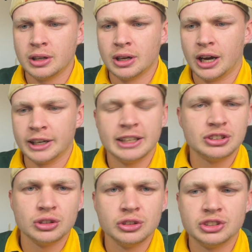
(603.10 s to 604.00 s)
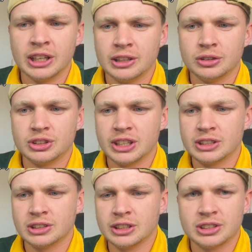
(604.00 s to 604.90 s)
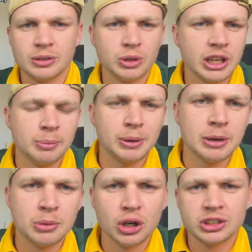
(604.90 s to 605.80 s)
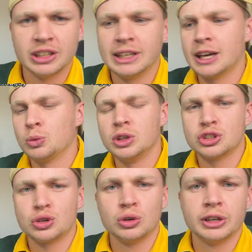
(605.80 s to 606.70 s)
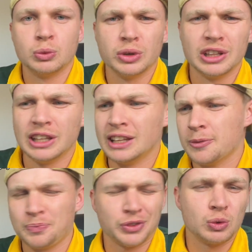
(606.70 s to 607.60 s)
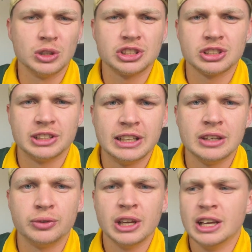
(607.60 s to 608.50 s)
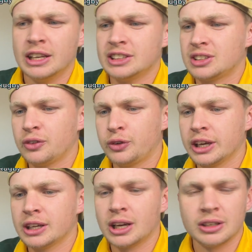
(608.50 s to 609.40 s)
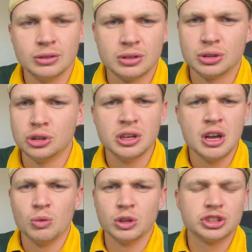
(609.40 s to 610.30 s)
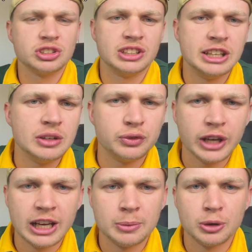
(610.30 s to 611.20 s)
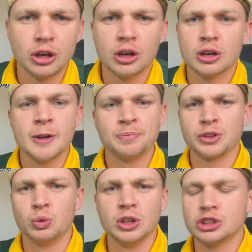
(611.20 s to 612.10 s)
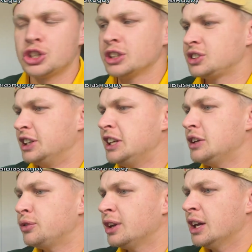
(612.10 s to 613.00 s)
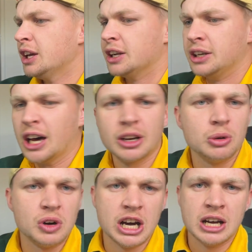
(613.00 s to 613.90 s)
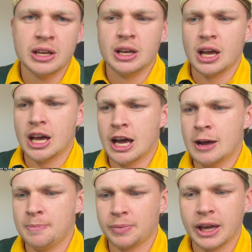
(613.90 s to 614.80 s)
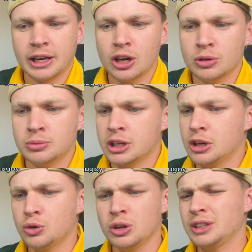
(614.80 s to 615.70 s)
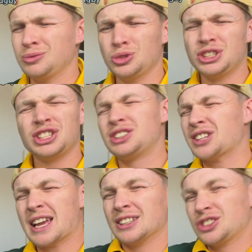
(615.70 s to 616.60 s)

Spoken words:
Unless you're New Zealand who says, listen, we're going to play Mark Delia and Will Jordan. We'll just leave Lester Fainga and Nuku. We'll just leave Caleb Clark. We'll just leave Narawa at home. Which is...